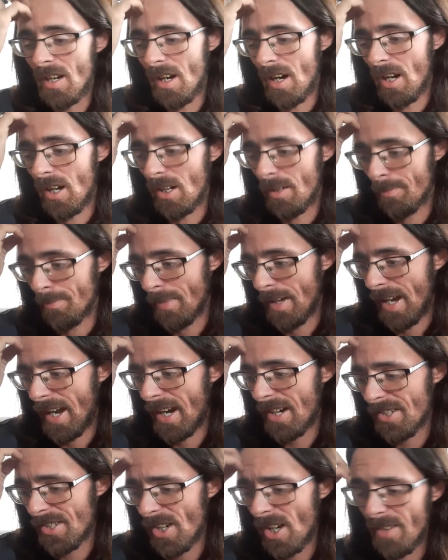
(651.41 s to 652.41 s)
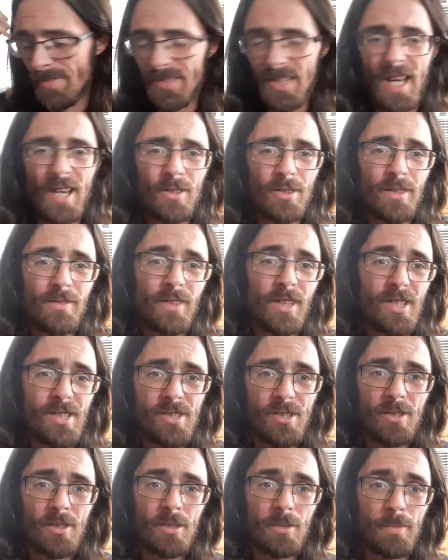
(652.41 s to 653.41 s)
Airsoft, I don't even
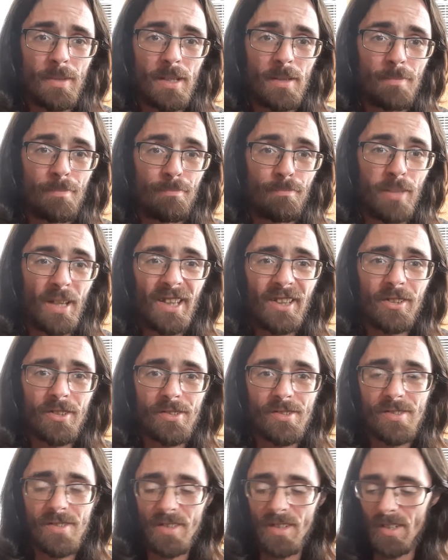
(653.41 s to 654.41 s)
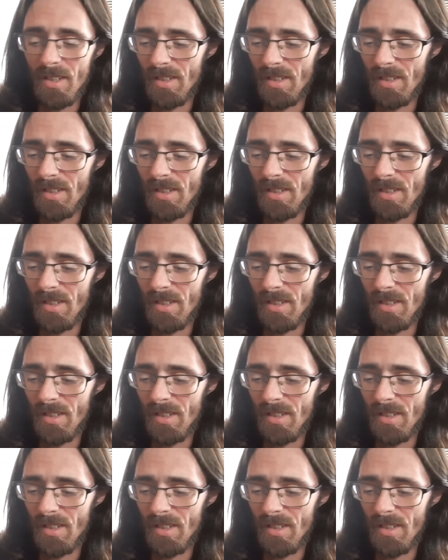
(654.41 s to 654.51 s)
consider to be plinkers.